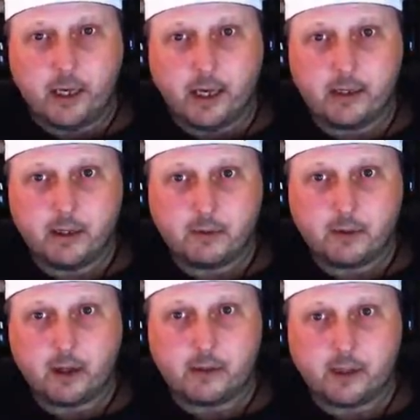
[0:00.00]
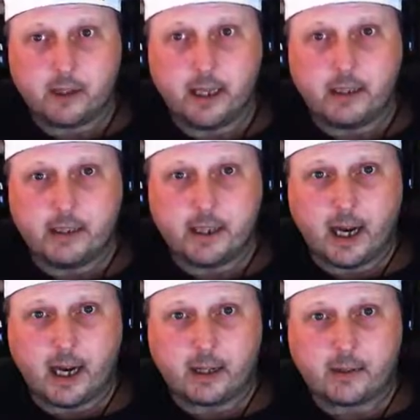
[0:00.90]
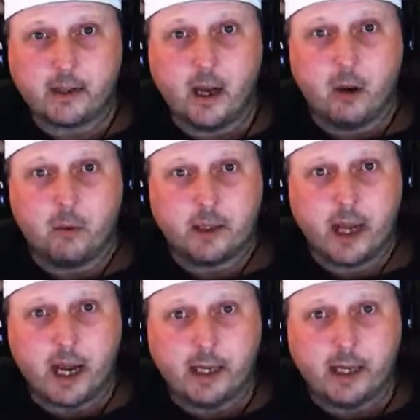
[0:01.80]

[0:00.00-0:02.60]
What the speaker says: and difficult to land attacks with any